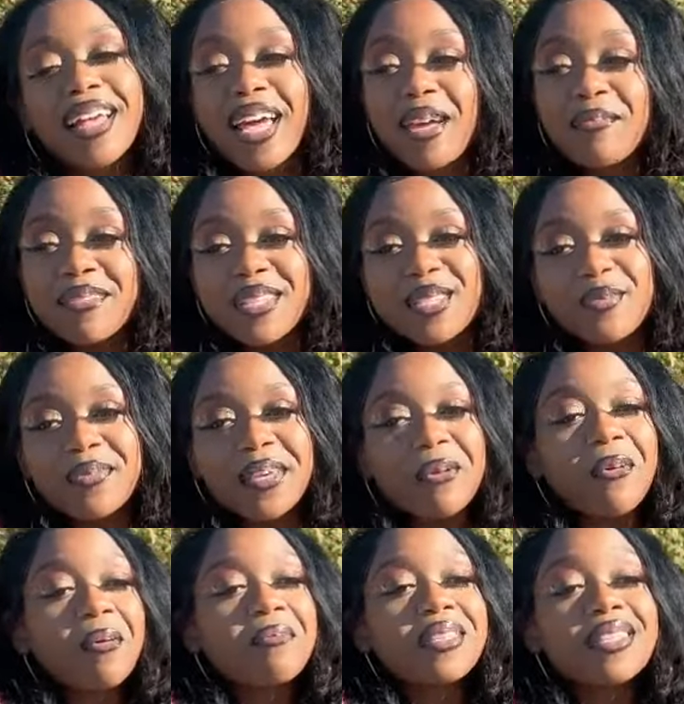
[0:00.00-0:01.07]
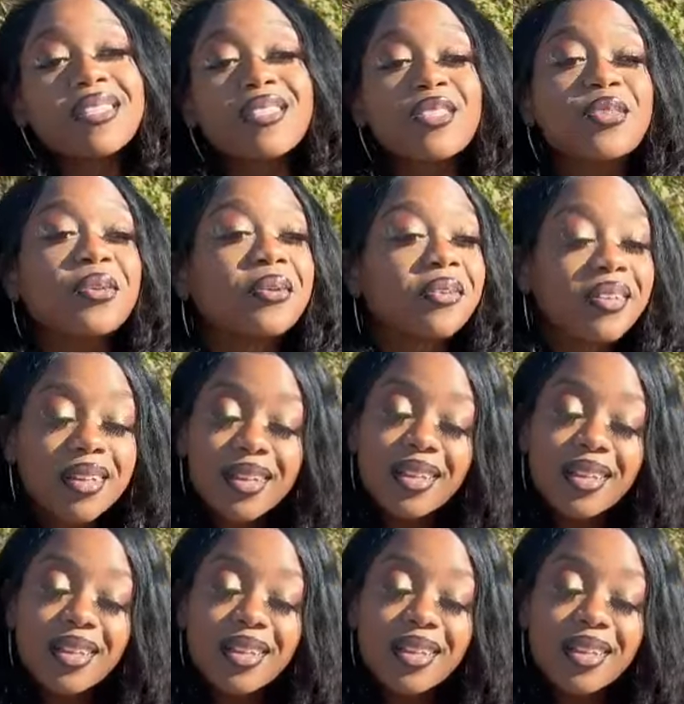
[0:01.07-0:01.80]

A plus B, one plus two.